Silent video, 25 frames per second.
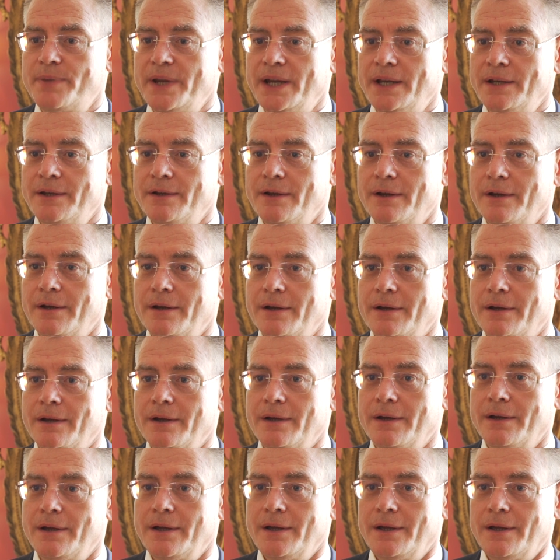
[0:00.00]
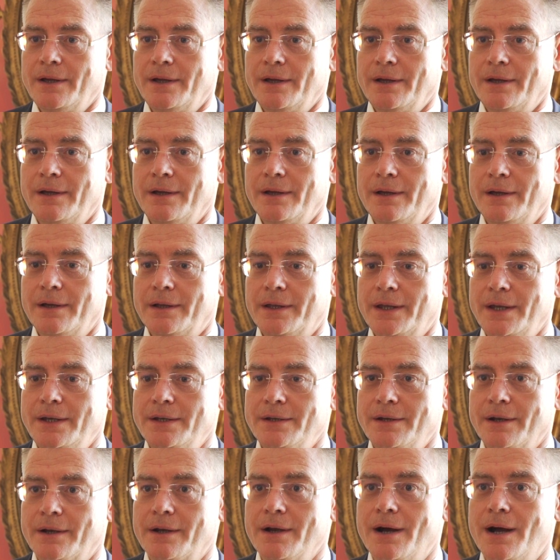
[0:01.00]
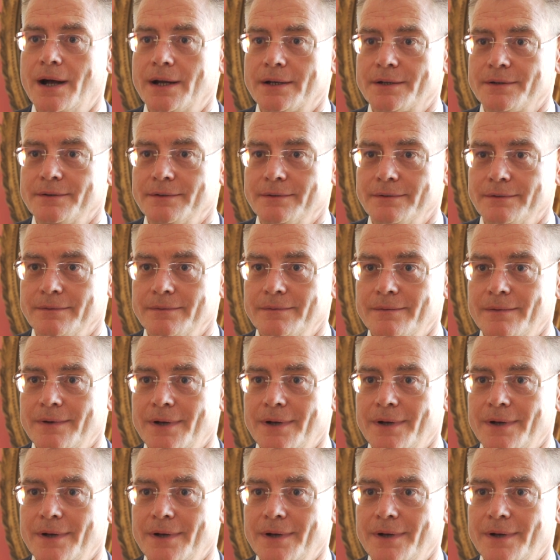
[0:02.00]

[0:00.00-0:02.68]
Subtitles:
in the kindergarten,